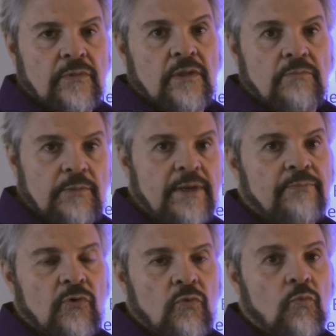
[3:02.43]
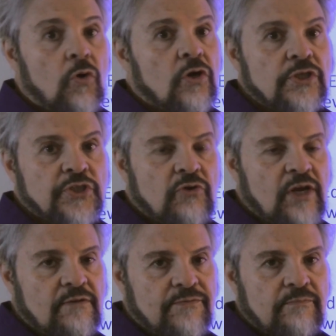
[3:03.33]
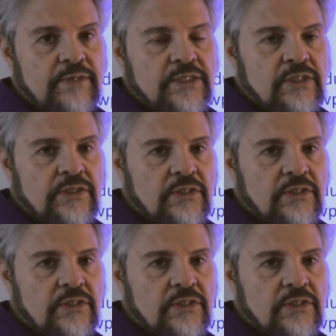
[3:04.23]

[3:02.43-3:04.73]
Remember, war is great for business,